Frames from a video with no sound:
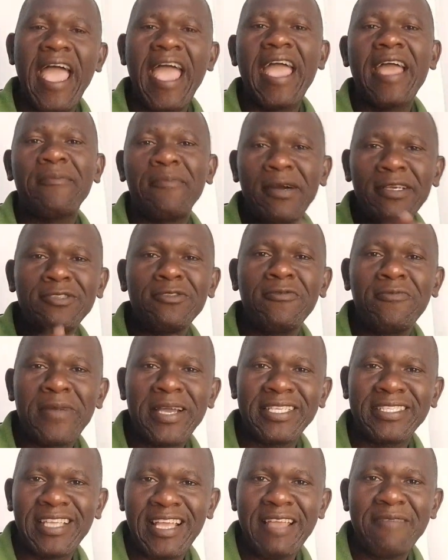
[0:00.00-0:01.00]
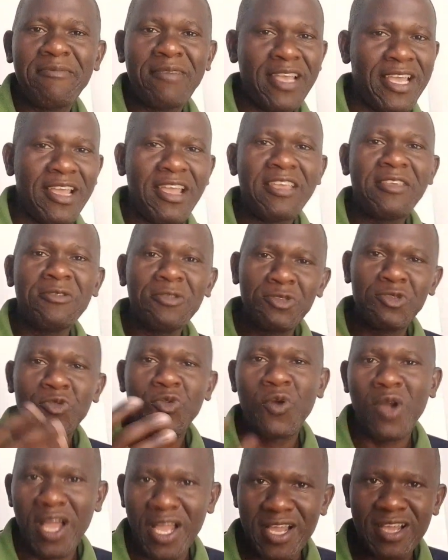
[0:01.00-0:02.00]
much of my time I used to
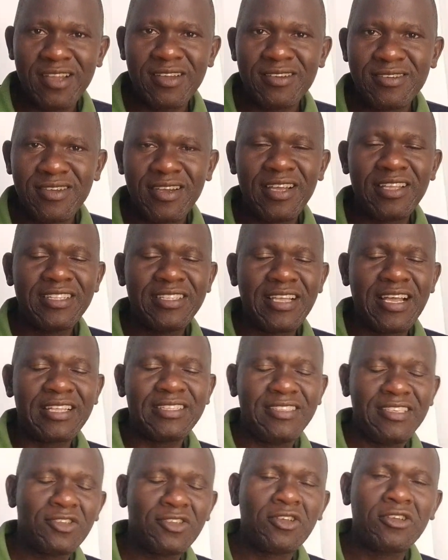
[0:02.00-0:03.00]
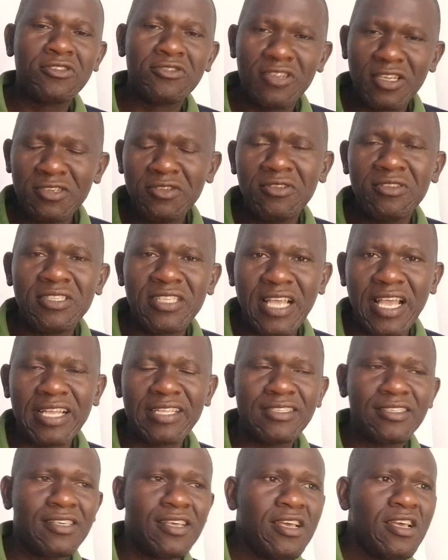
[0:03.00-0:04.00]
work at this construction
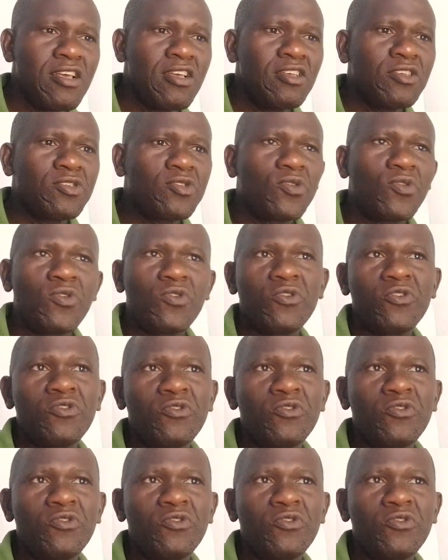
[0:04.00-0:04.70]
site. So